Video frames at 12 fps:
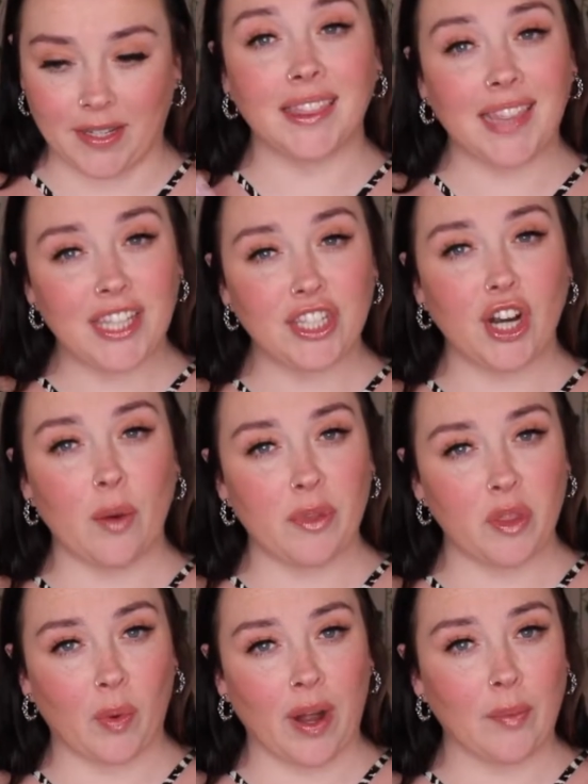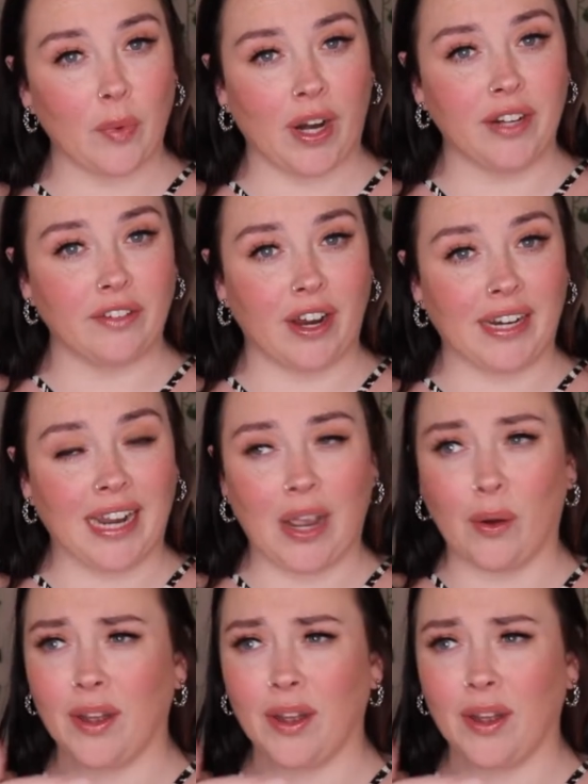Let's start with the one I'm wearing right now.